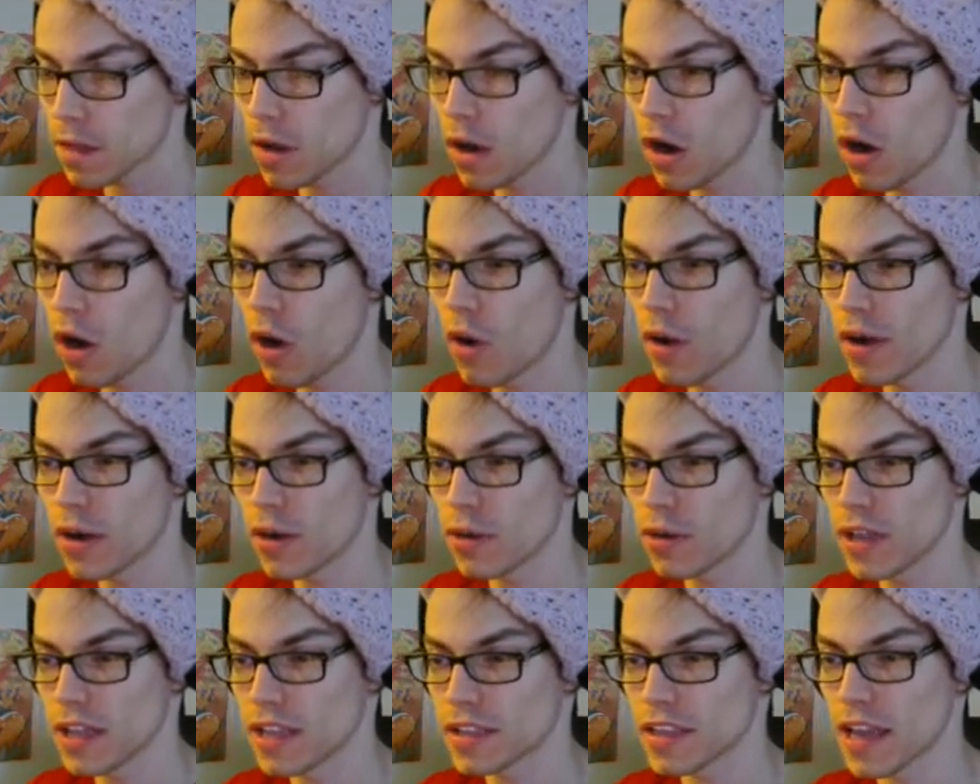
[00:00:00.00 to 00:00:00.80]
Oh, I
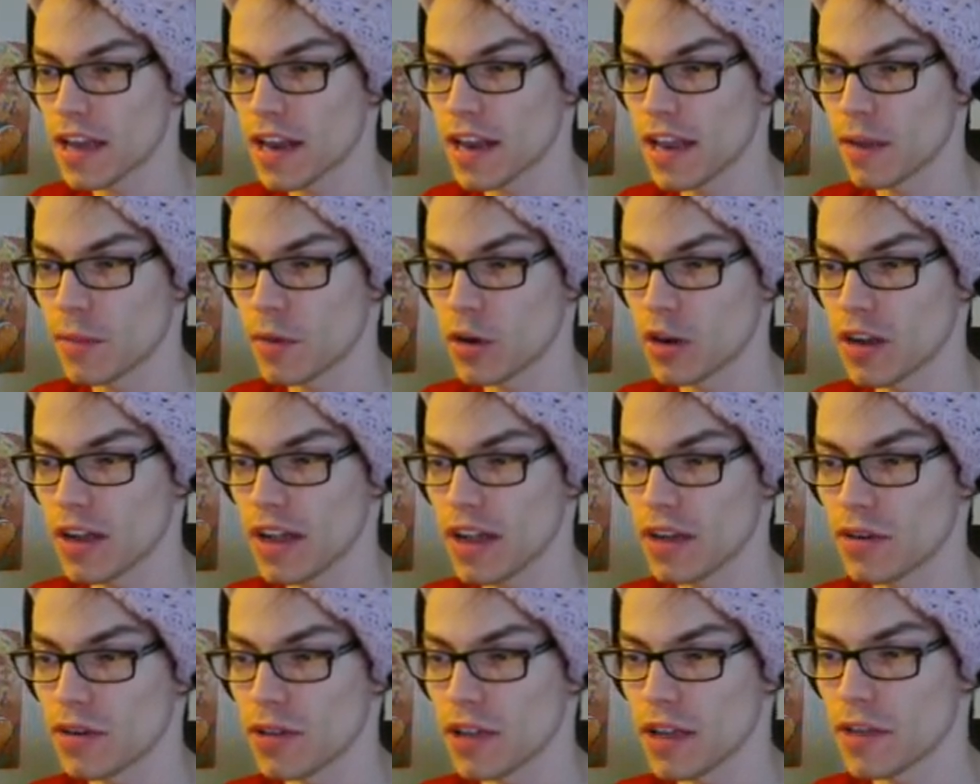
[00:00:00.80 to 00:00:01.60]
don't like that hammer.
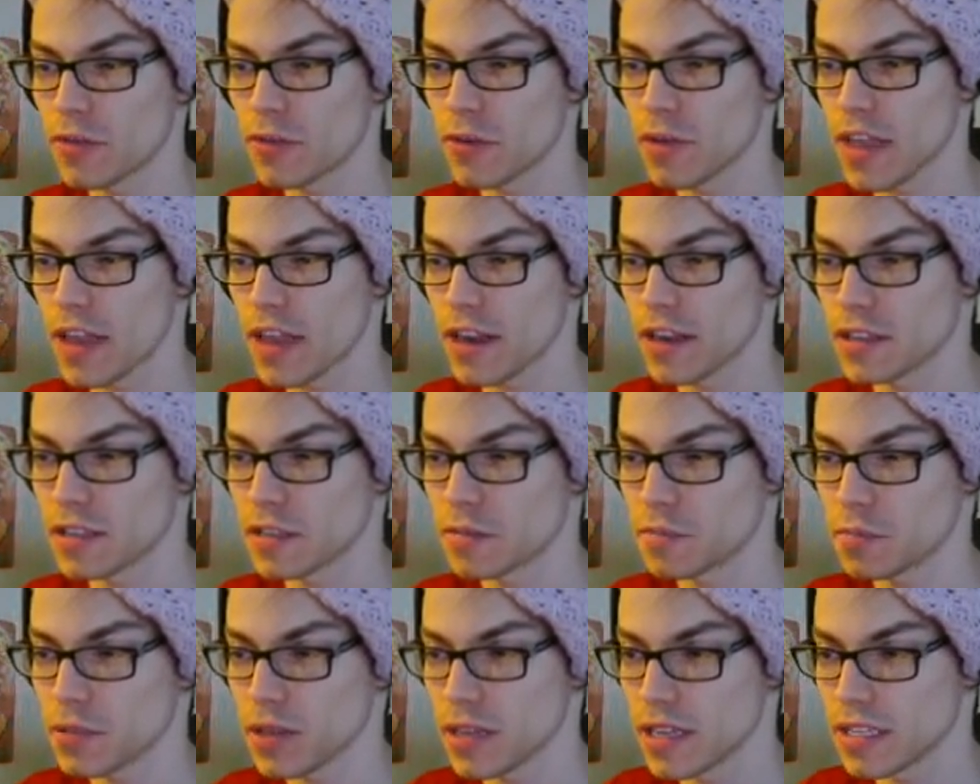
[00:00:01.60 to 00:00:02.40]
I don't like where that
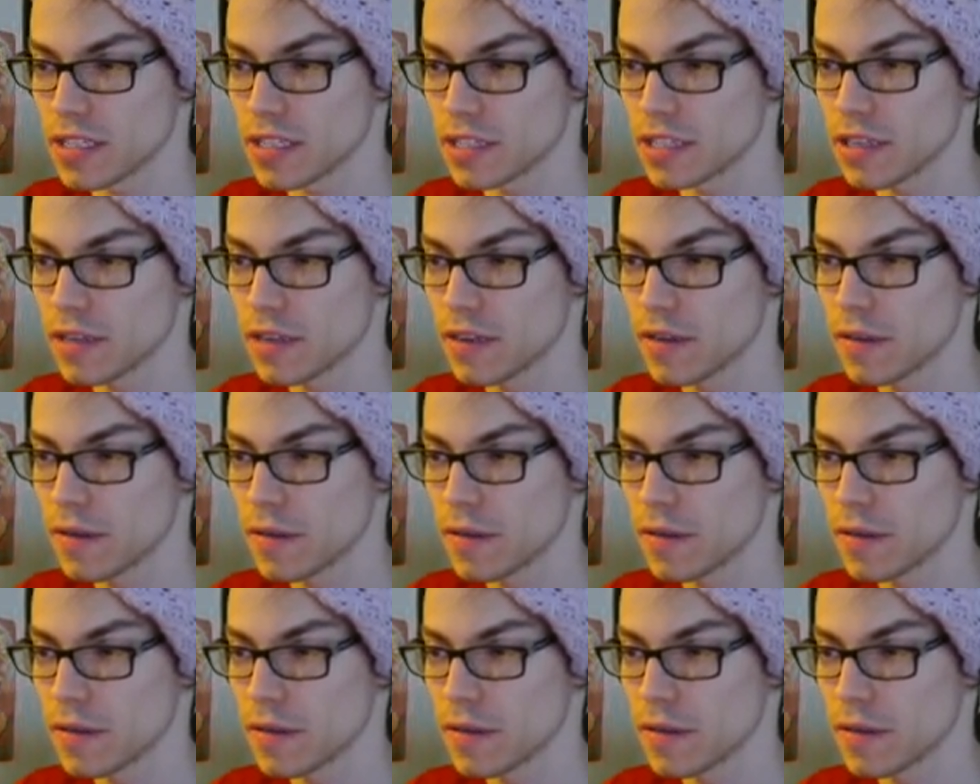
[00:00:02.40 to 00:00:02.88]
is placed.